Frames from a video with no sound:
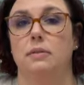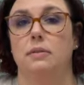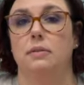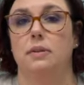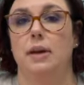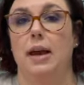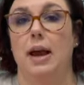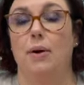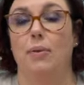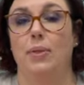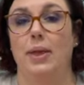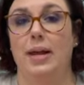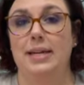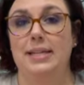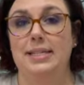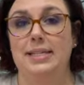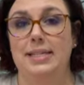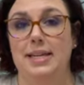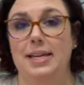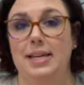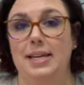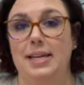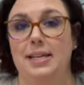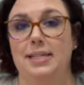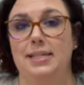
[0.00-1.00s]
outline
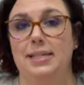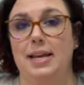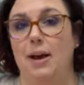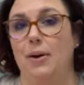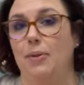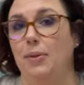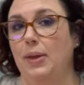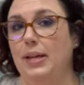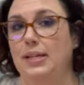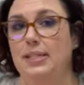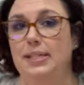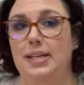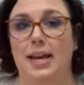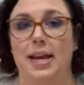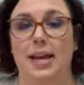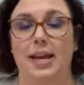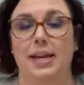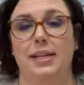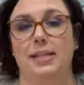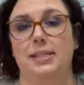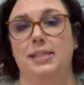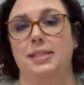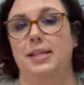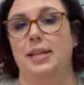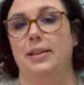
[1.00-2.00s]
tees, outline
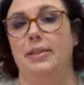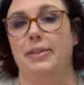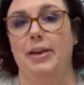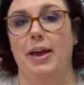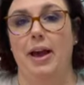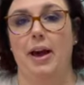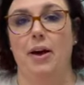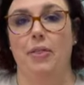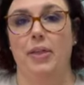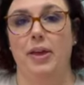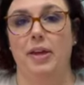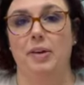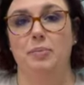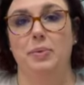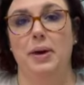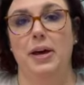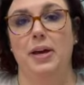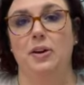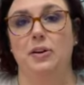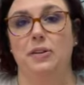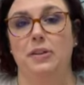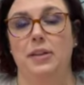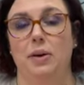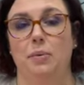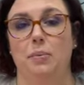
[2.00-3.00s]
tanks, the outline
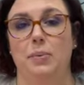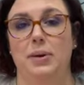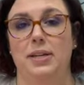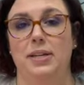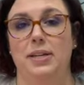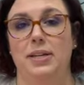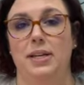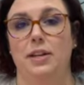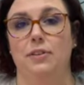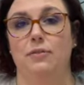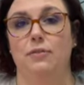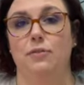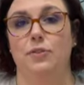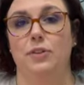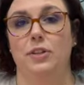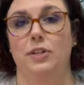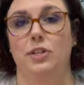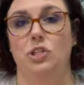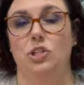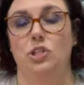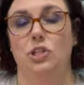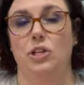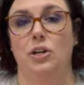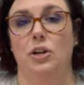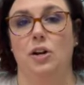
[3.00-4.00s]
pattern that we knit for
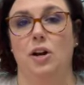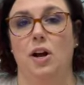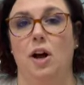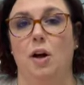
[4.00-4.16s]
this year.